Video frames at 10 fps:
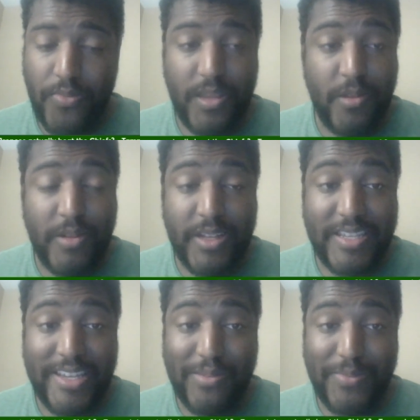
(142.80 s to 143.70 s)
You want
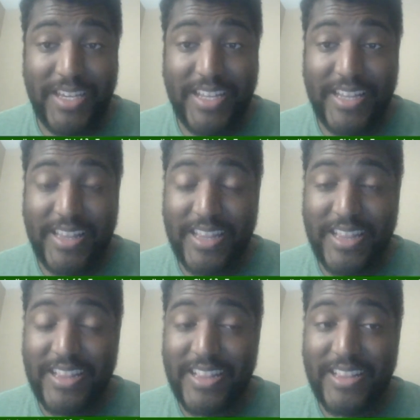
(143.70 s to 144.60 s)
to tell me that
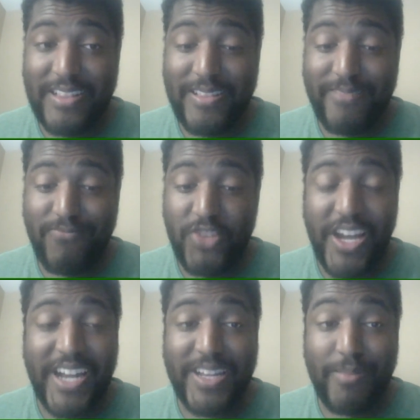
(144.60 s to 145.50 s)

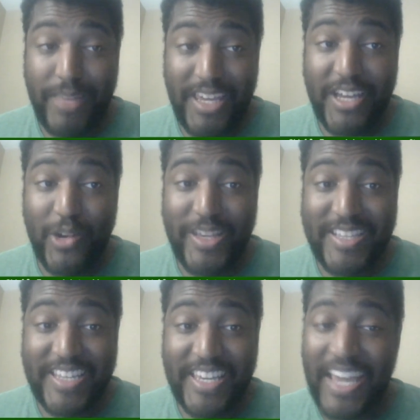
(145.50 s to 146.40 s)
Jonathan Mingo
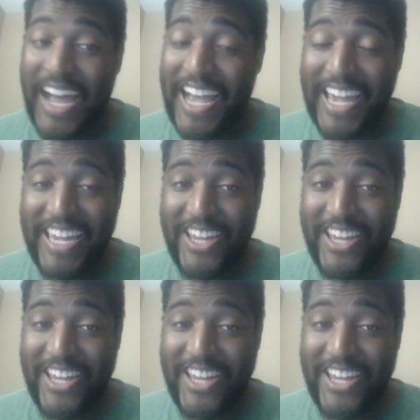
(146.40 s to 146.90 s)
is the guy?